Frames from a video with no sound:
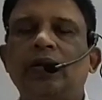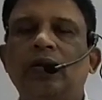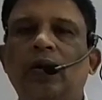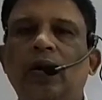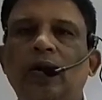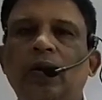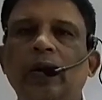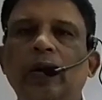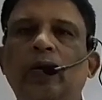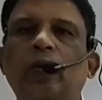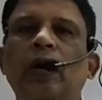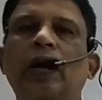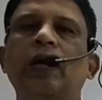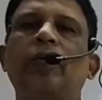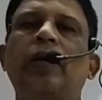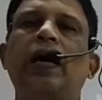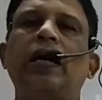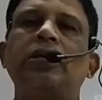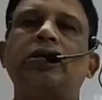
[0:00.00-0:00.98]
equal
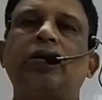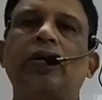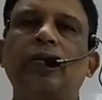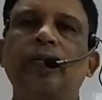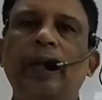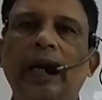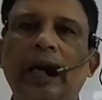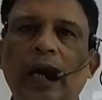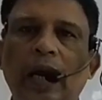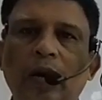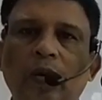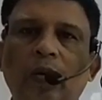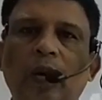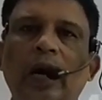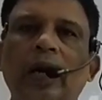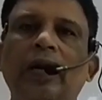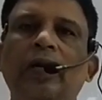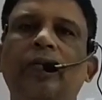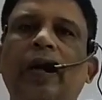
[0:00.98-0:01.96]
to mass of metal
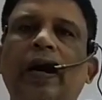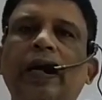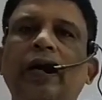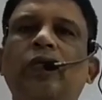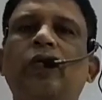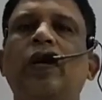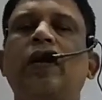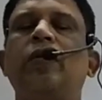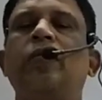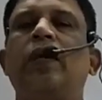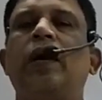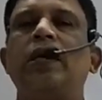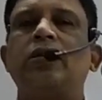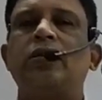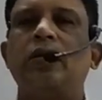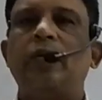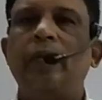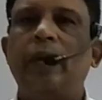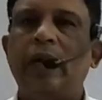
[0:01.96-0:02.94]
1 by equal to
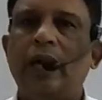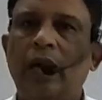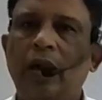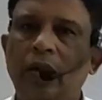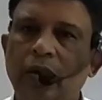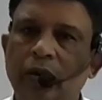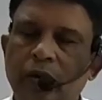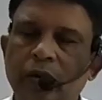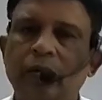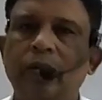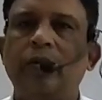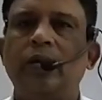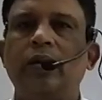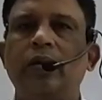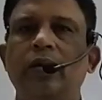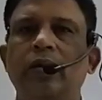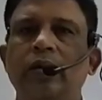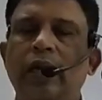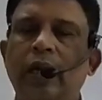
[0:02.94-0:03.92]
mass of metal 2.